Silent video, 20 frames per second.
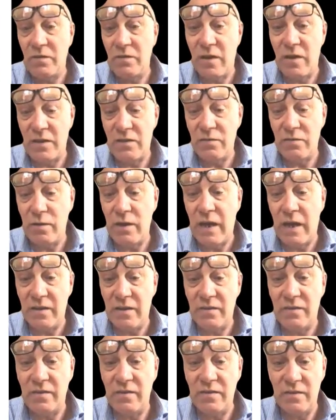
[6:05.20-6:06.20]
postgraduate
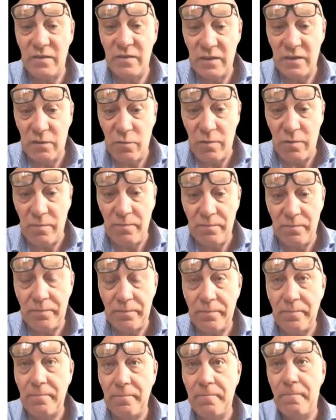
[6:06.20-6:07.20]
annexes and so on.
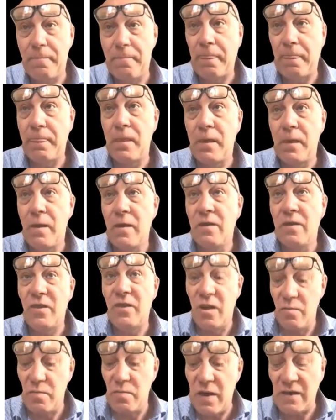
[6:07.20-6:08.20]

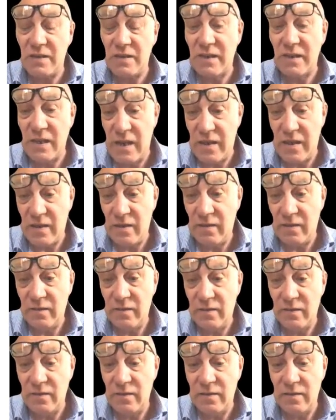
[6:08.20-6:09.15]
So I hope that's clear.